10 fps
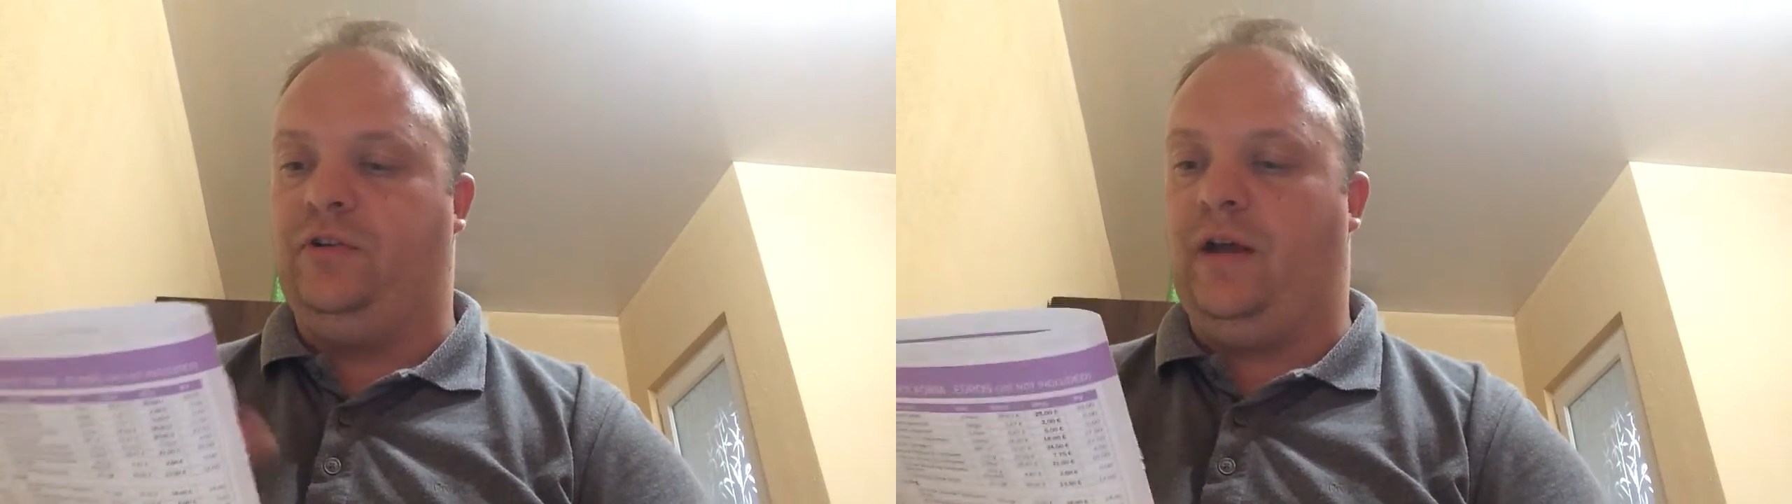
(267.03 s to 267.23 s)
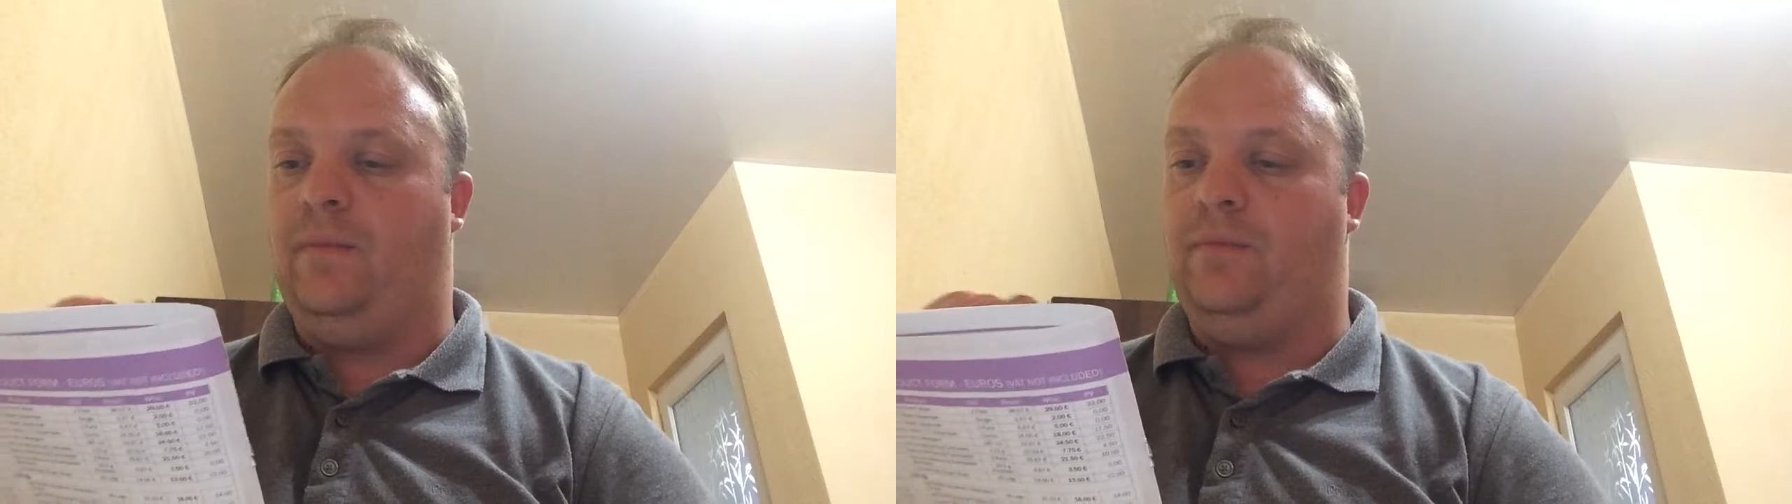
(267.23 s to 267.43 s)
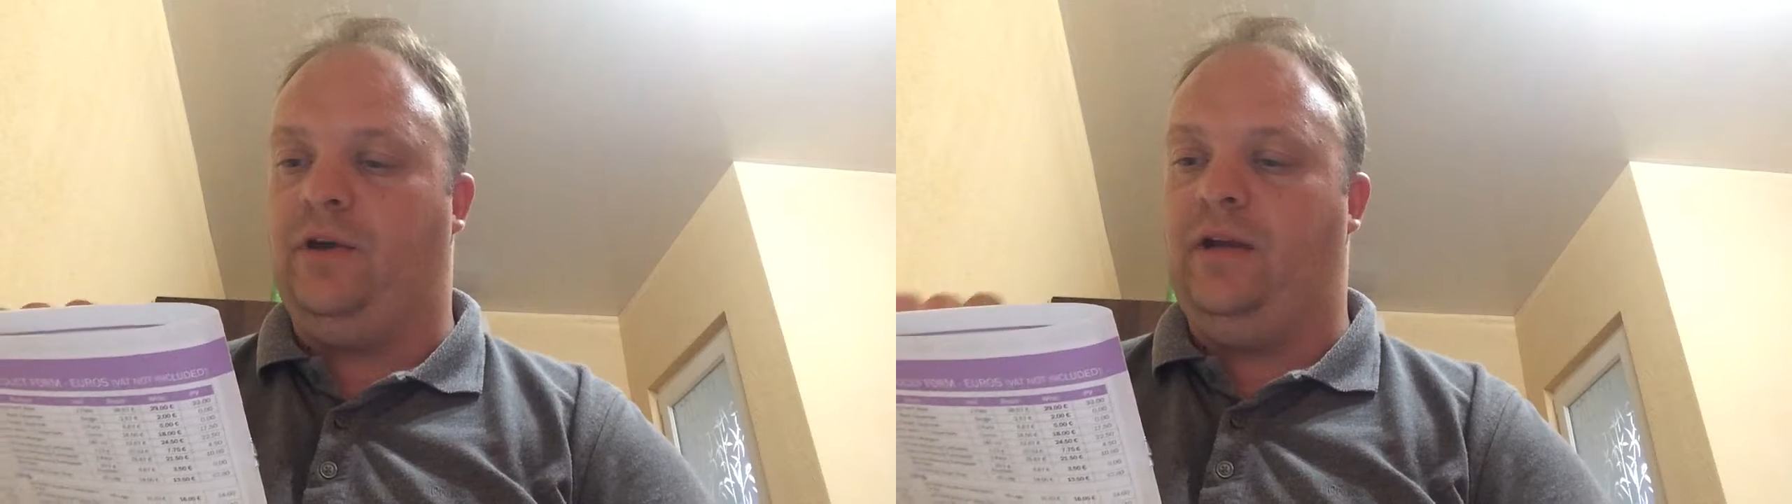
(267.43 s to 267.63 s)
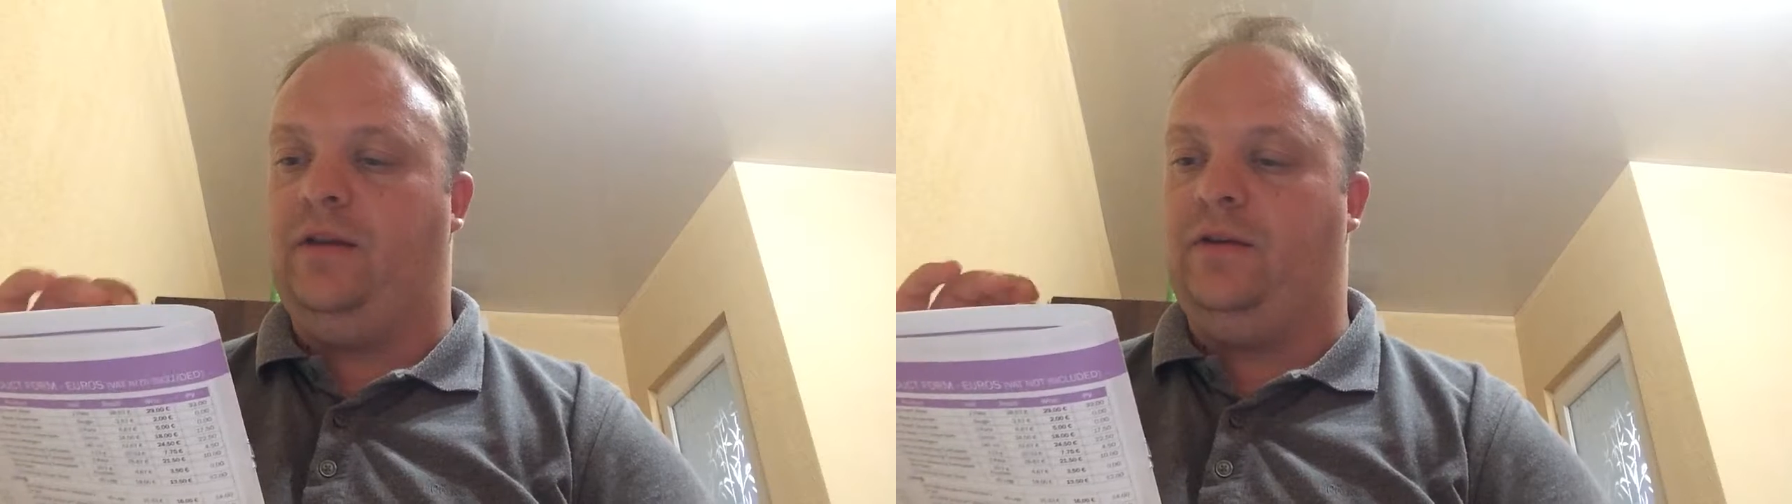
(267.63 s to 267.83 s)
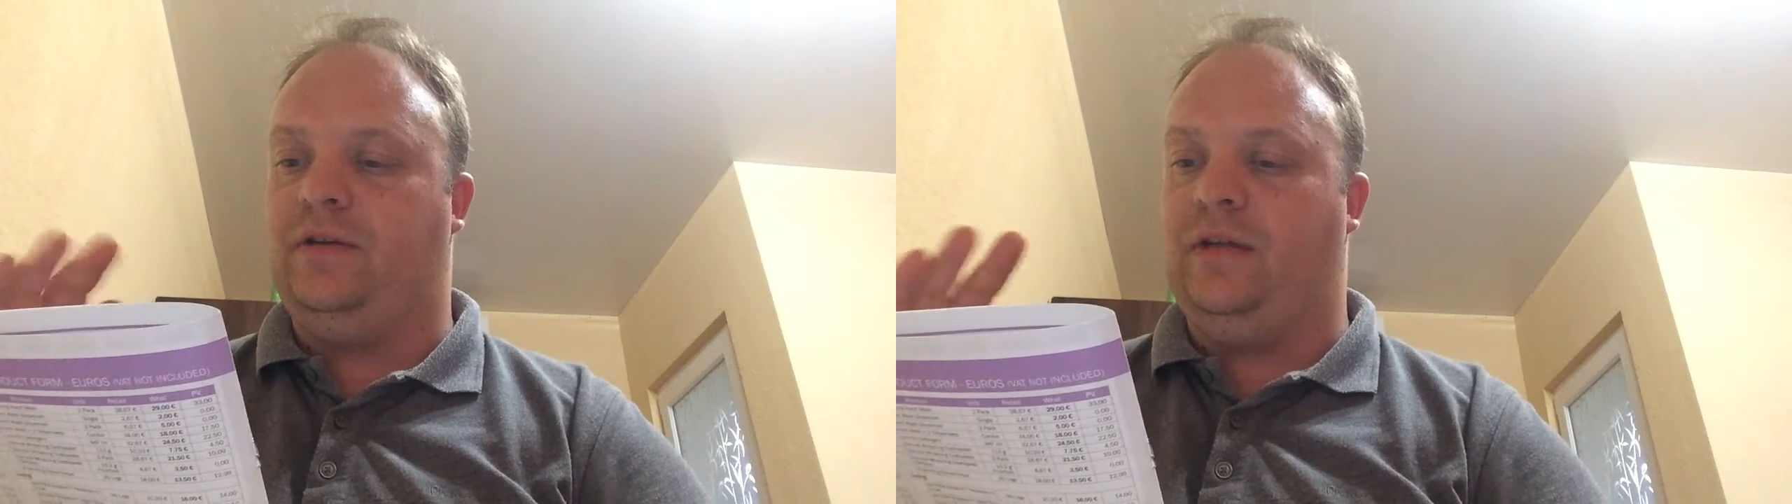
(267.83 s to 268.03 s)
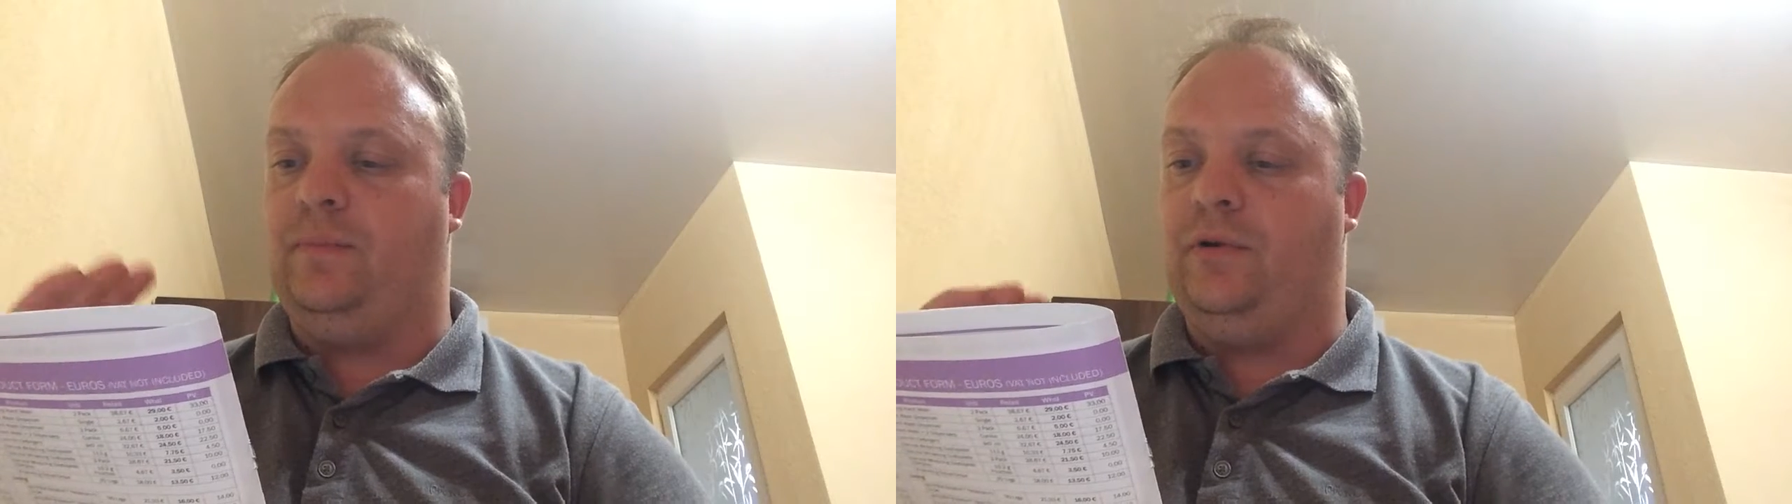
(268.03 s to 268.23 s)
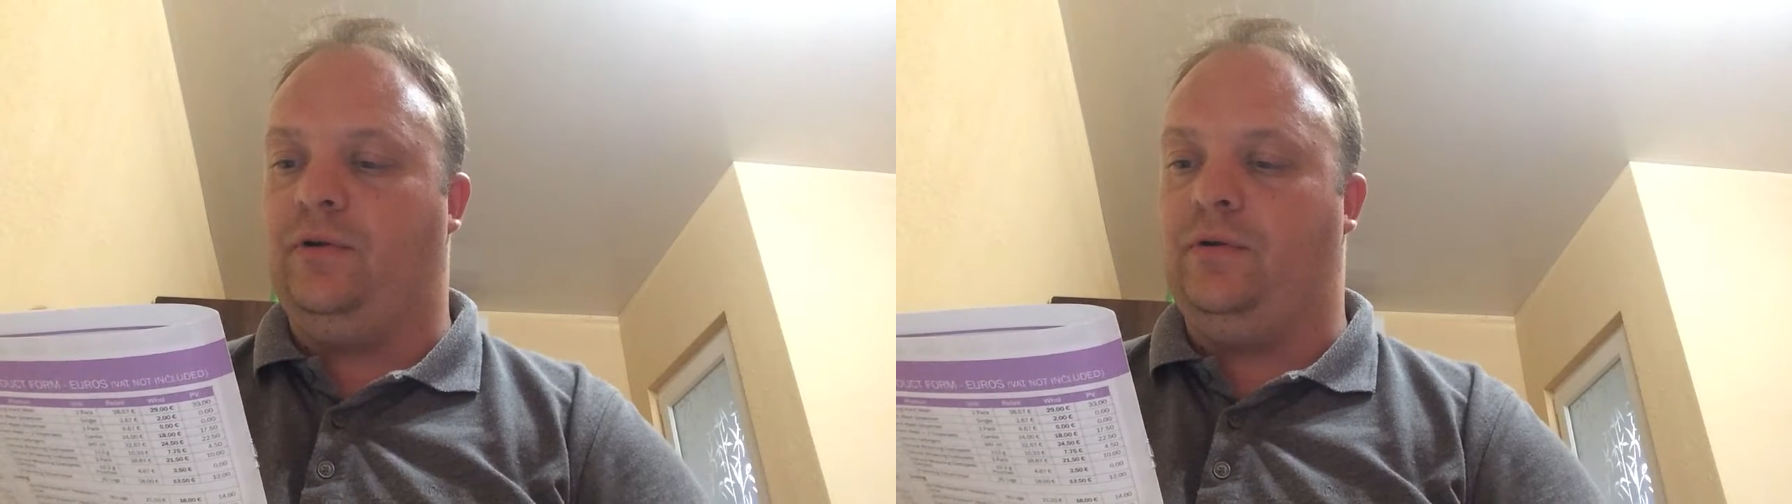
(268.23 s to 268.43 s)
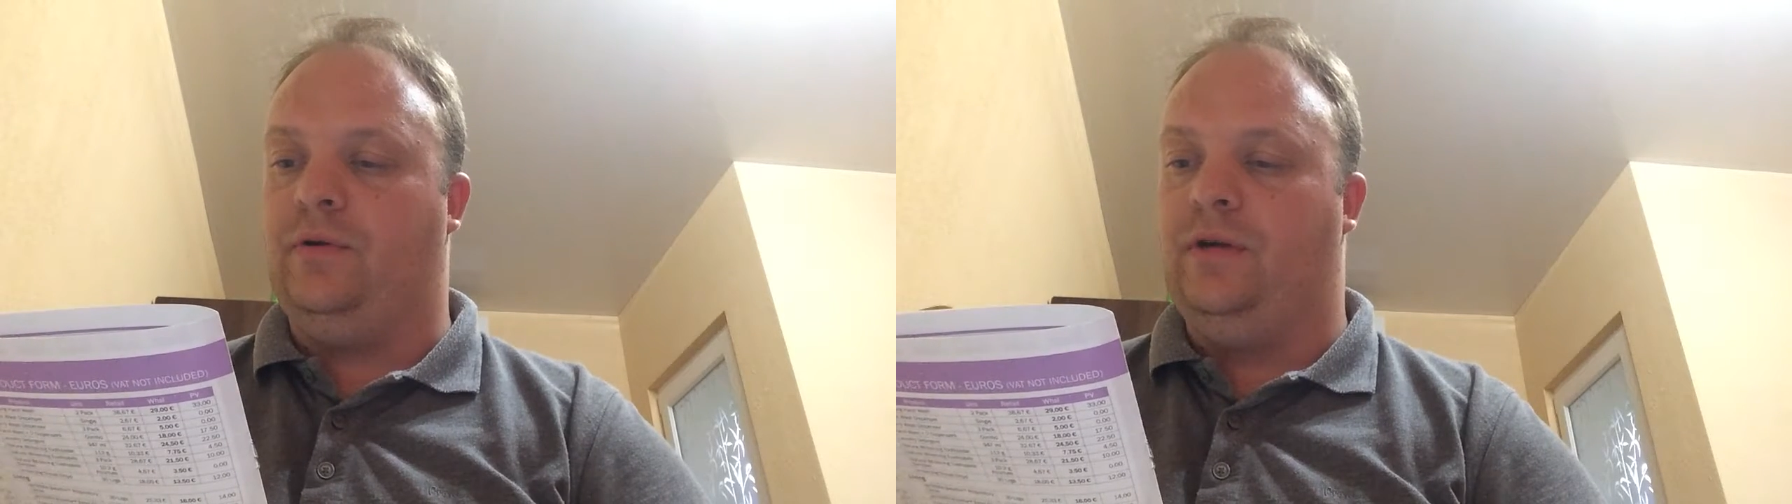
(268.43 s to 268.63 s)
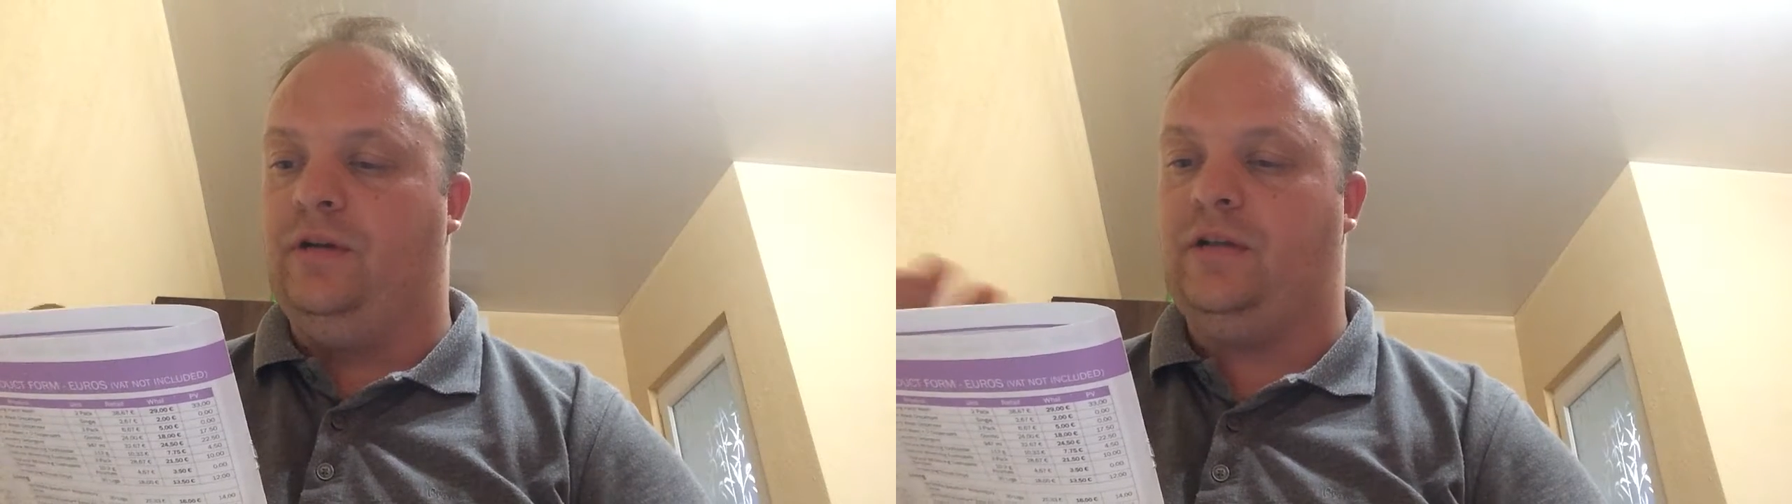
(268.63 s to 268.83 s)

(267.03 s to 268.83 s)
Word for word: you get Breathe, Deep Blue,